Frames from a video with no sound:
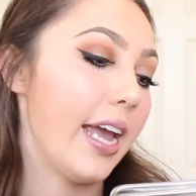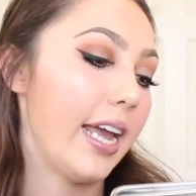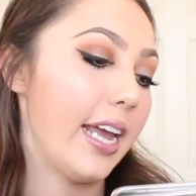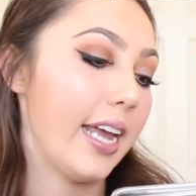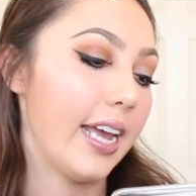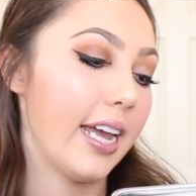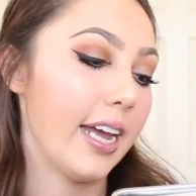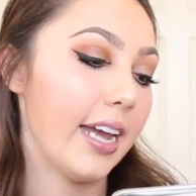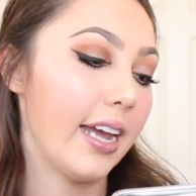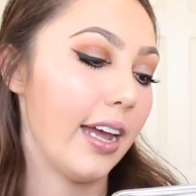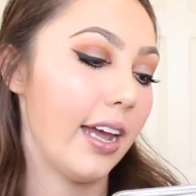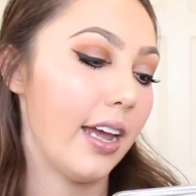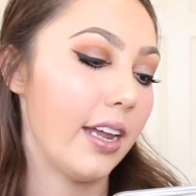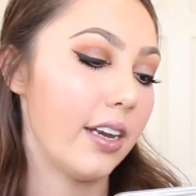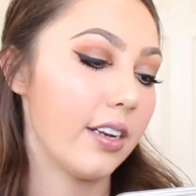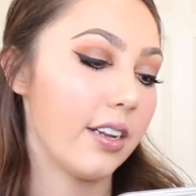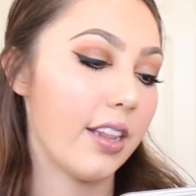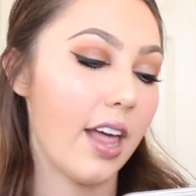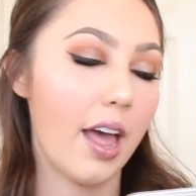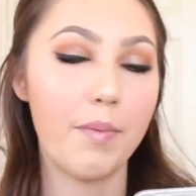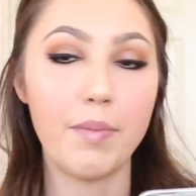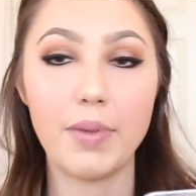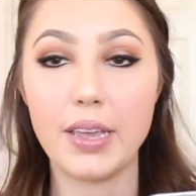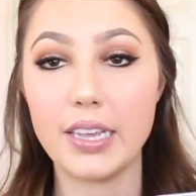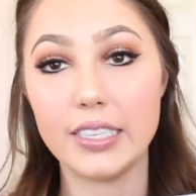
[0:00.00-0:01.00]
and
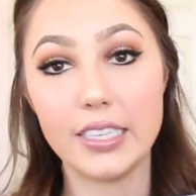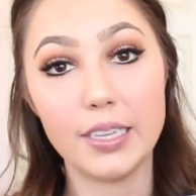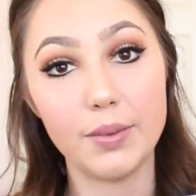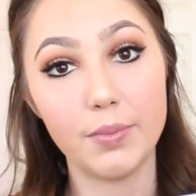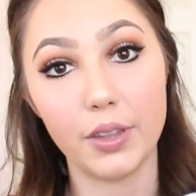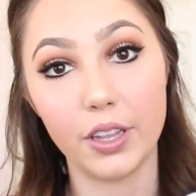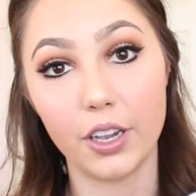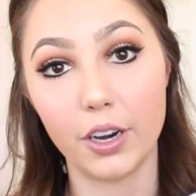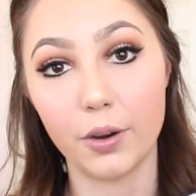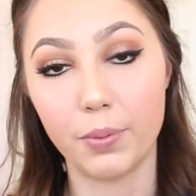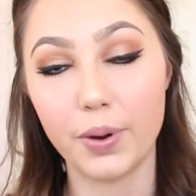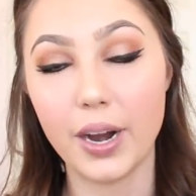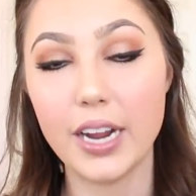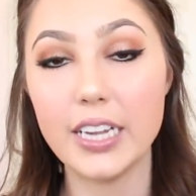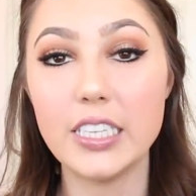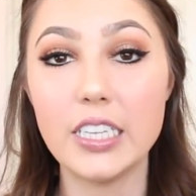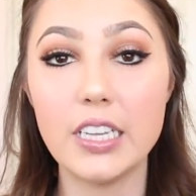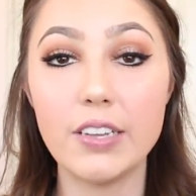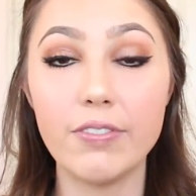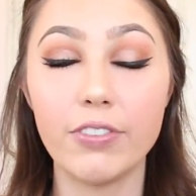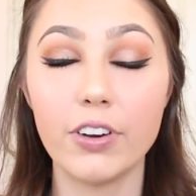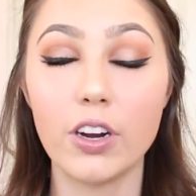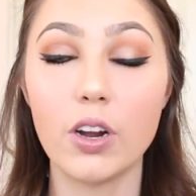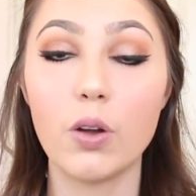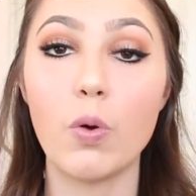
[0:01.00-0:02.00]
that may seem a little
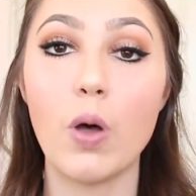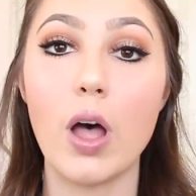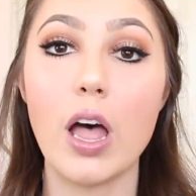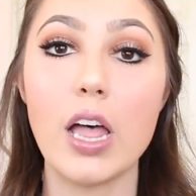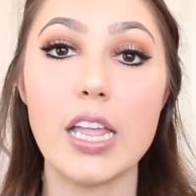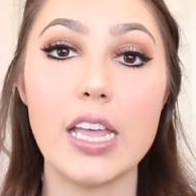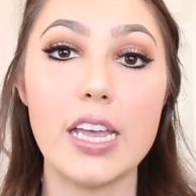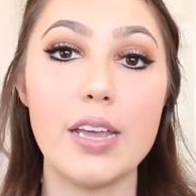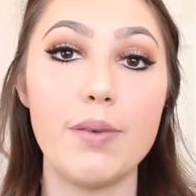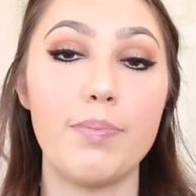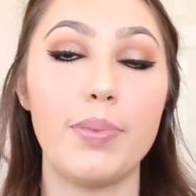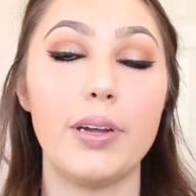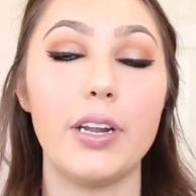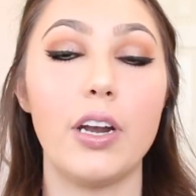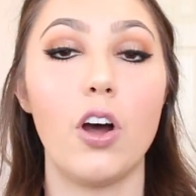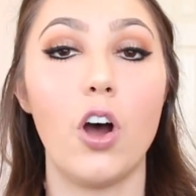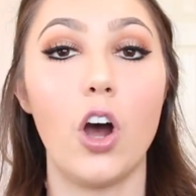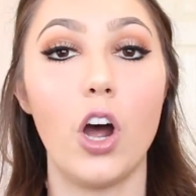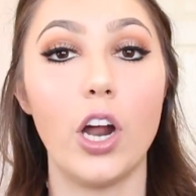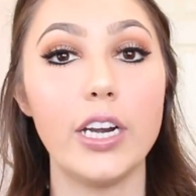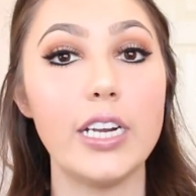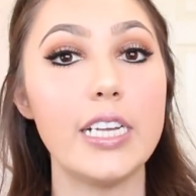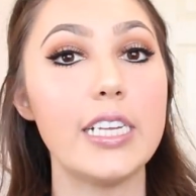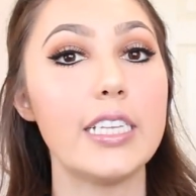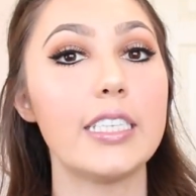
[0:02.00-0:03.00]
pricey for a wallet, but
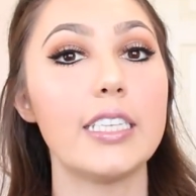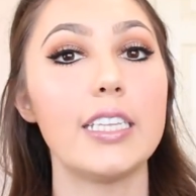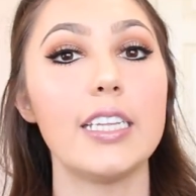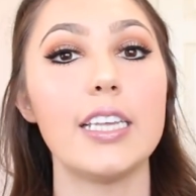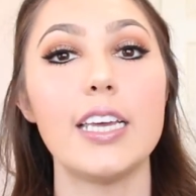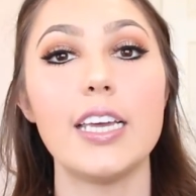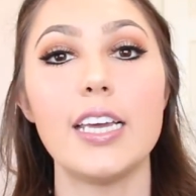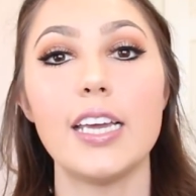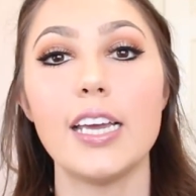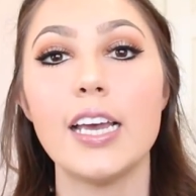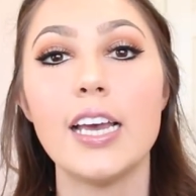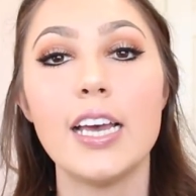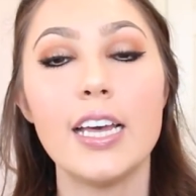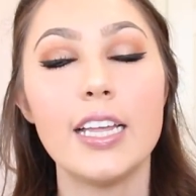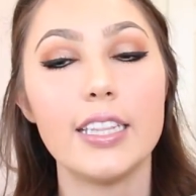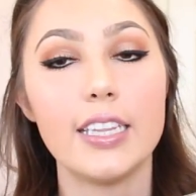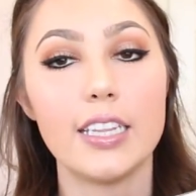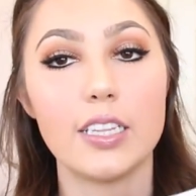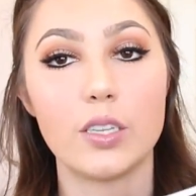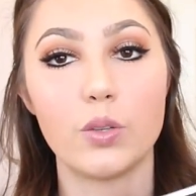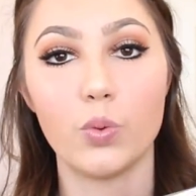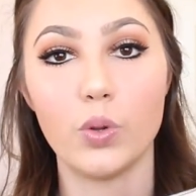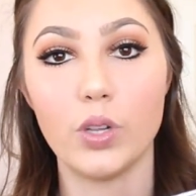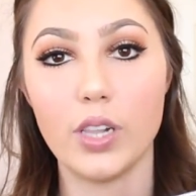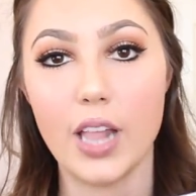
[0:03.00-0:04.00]
honestly,
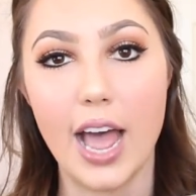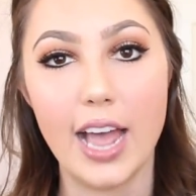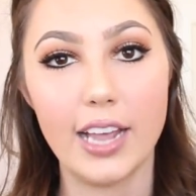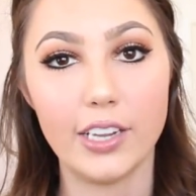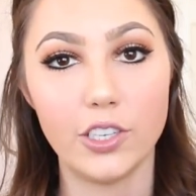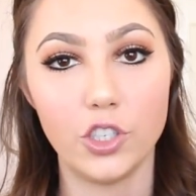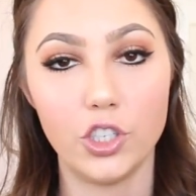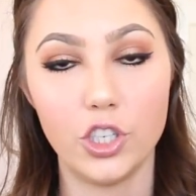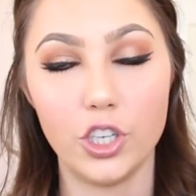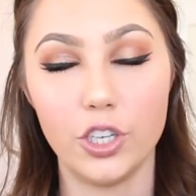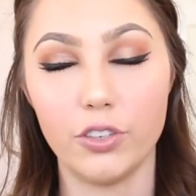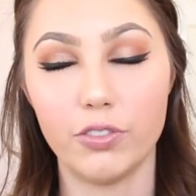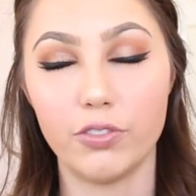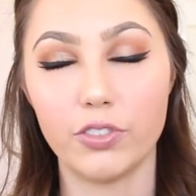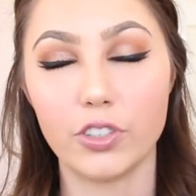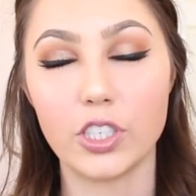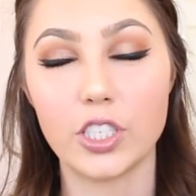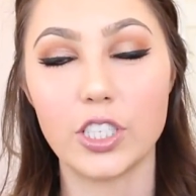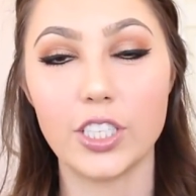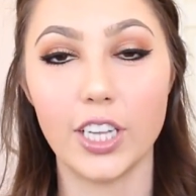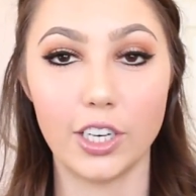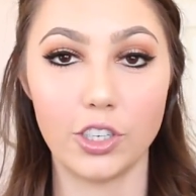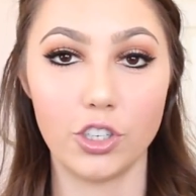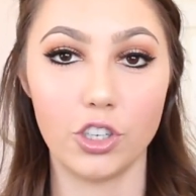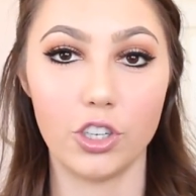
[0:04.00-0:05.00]
this will last you for
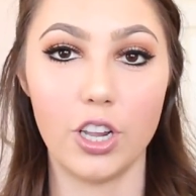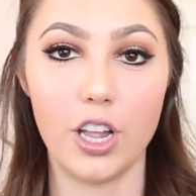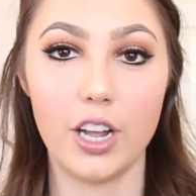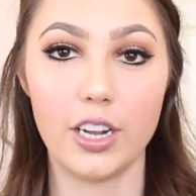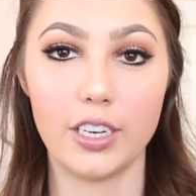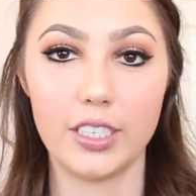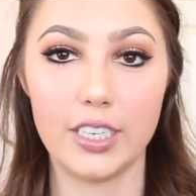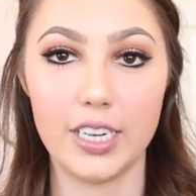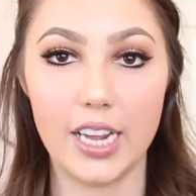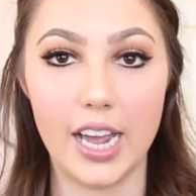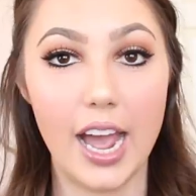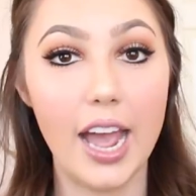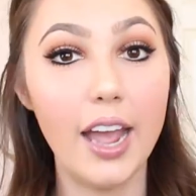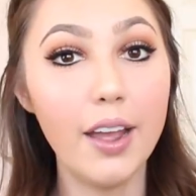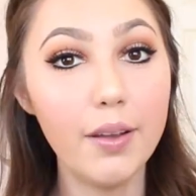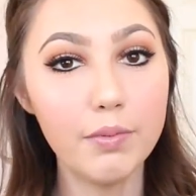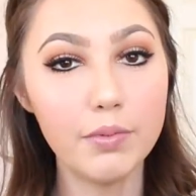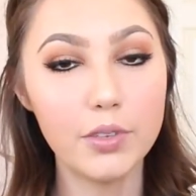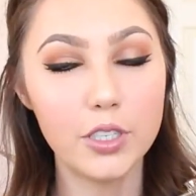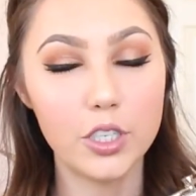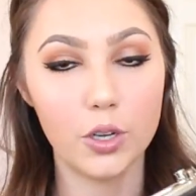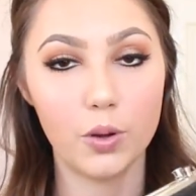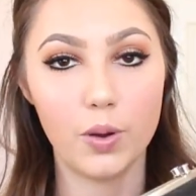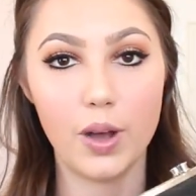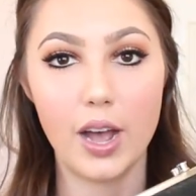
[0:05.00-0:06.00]
such a long
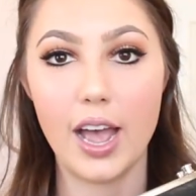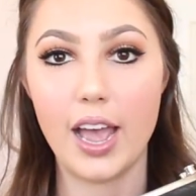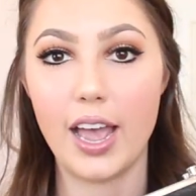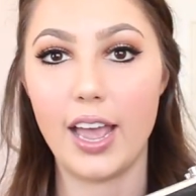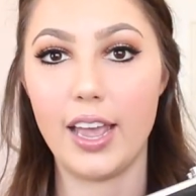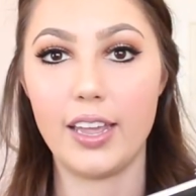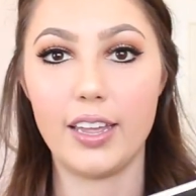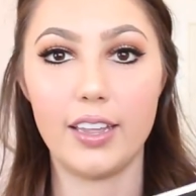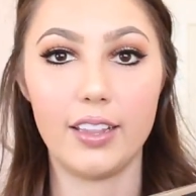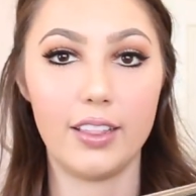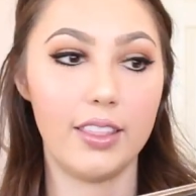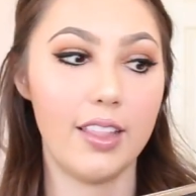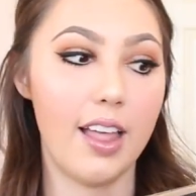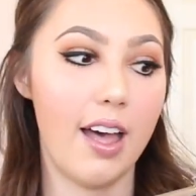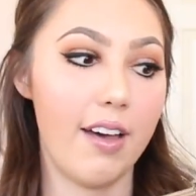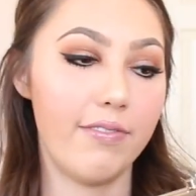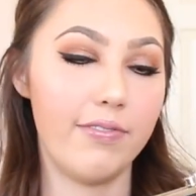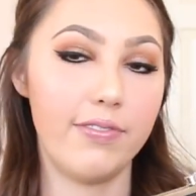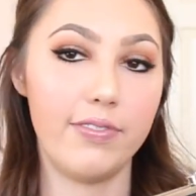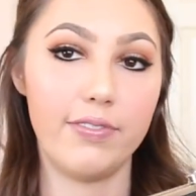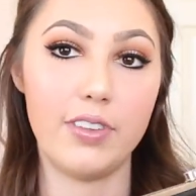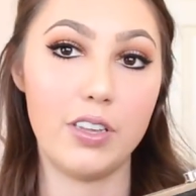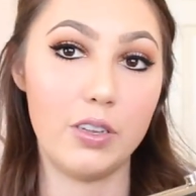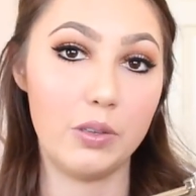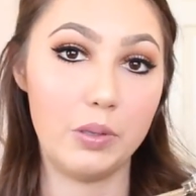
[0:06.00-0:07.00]
time. So I
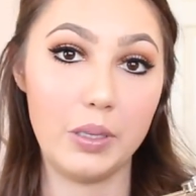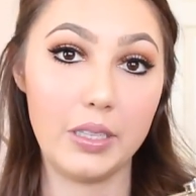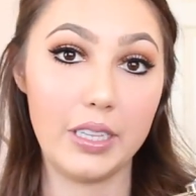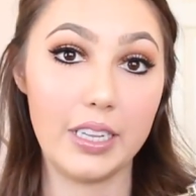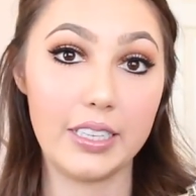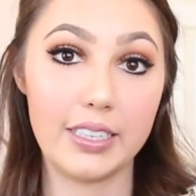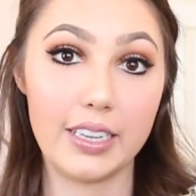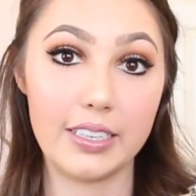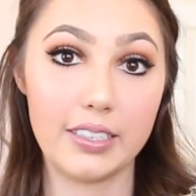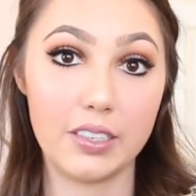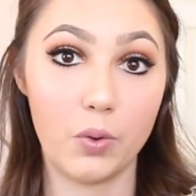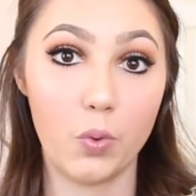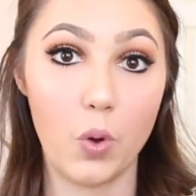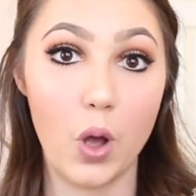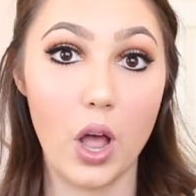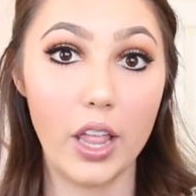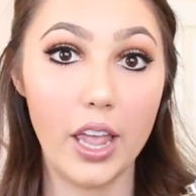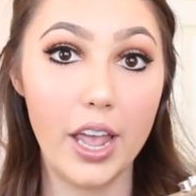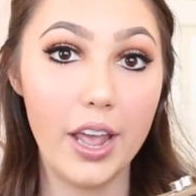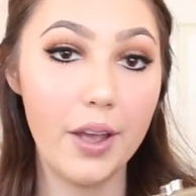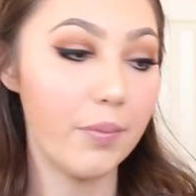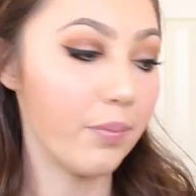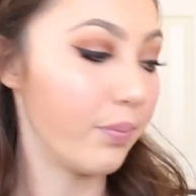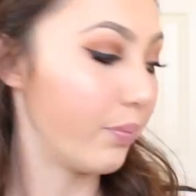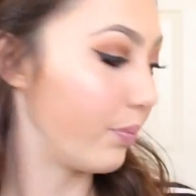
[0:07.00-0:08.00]
love using this as a
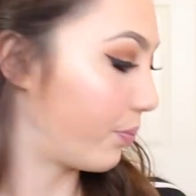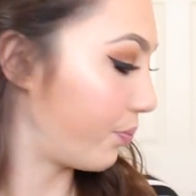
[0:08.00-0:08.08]
wallet.